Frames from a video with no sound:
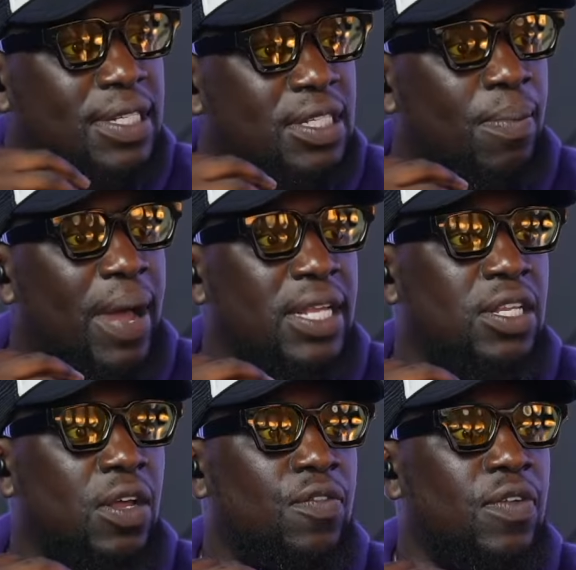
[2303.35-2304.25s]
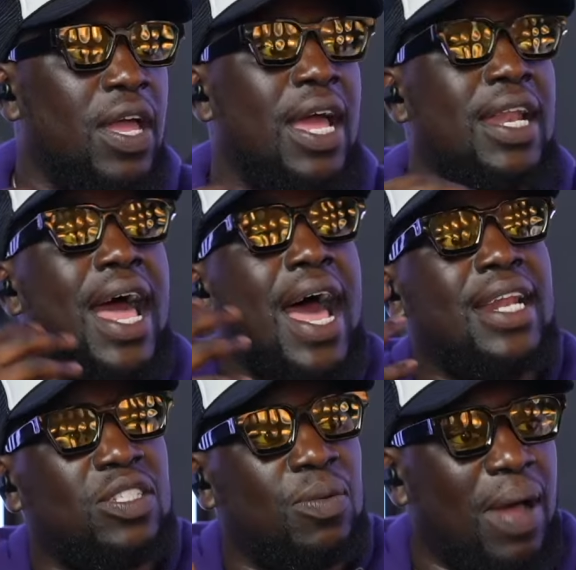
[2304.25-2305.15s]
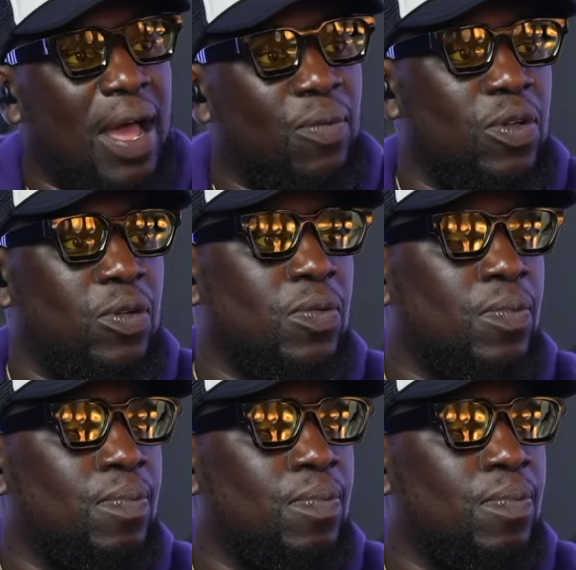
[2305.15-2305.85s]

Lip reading: to myself and add it to my wheel,